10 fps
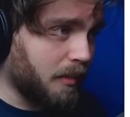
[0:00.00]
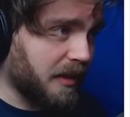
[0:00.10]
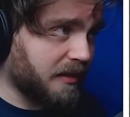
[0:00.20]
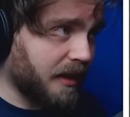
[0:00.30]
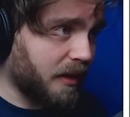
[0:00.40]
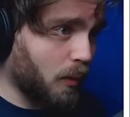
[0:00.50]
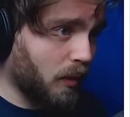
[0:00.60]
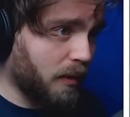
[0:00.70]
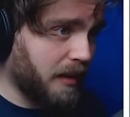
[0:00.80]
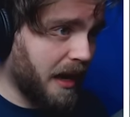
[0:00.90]
because I don't
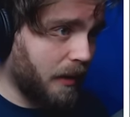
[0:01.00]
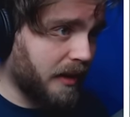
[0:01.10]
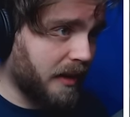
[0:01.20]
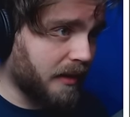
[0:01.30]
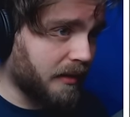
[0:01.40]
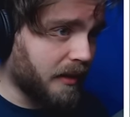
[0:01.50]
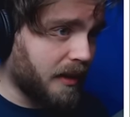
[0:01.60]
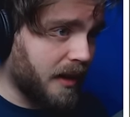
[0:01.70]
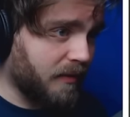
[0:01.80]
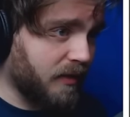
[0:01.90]
want to be out here
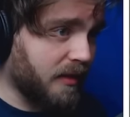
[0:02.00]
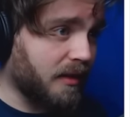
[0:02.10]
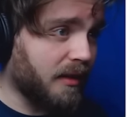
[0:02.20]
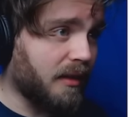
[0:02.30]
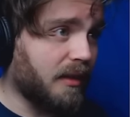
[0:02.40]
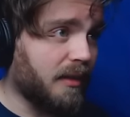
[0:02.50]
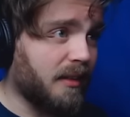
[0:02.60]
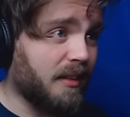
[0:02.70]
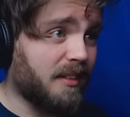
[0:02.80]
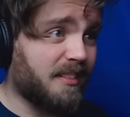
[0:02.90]
if
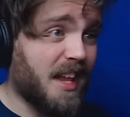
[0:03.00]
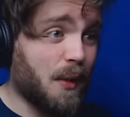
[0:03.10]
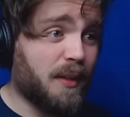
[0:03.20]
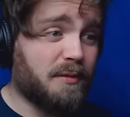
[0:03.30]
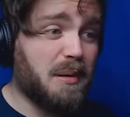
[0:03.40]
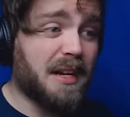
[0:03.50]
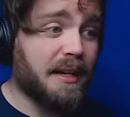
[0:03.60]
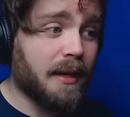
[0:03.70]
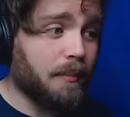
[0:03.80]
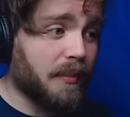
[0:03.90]
the snow is
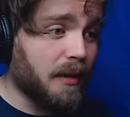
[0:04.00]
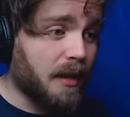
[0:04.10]
picking up.